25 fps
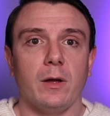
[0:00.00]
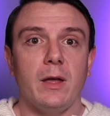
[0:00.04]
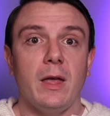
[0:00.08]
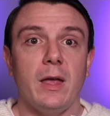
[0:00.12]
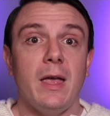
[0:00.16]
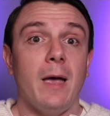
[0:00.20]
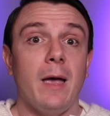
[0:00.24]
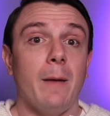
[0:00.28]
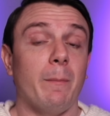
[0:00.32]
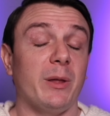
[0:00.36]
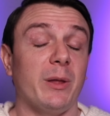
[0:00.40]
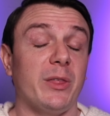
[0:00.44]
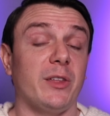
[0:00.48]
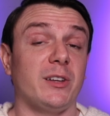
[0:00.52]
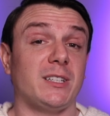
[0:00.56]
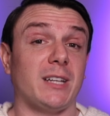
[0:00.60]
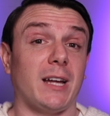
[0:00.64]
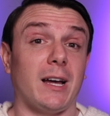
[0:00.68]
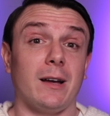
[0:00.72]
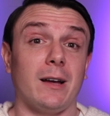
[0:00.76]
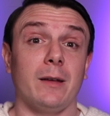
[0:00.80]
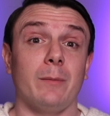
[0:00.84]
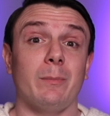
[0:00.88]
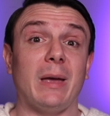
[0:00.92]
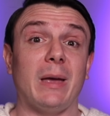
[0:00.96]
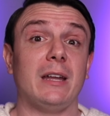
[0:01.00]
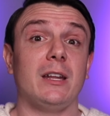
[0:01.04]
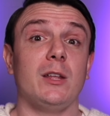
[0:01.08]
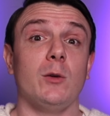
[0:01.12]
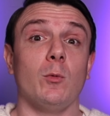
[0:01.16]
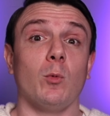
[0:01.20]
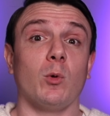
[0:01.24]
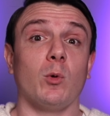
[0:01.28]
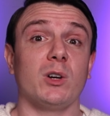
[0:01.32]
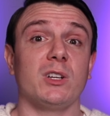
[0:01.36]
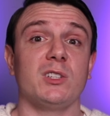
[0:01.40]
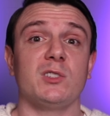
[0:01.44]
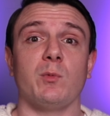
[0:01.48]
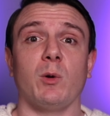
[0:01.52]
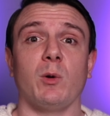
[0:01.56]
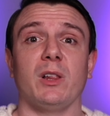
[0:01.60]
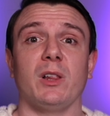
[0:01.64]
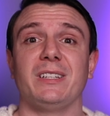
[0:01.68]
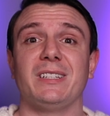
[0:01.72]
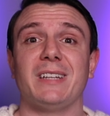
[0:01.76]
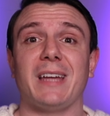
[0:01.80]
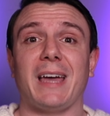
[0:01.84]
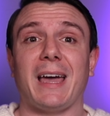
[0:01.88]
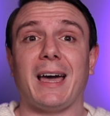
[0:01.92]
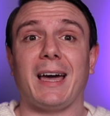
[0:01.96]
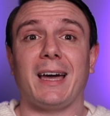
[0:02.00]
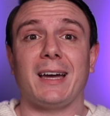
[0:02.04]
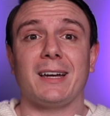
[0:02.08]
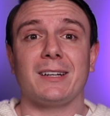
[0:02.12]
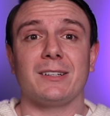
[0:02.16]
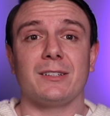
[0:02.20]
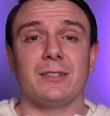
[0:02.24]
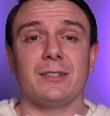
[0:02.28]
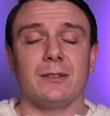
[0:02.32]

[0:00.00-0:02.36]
And by the time anyone is willing to act,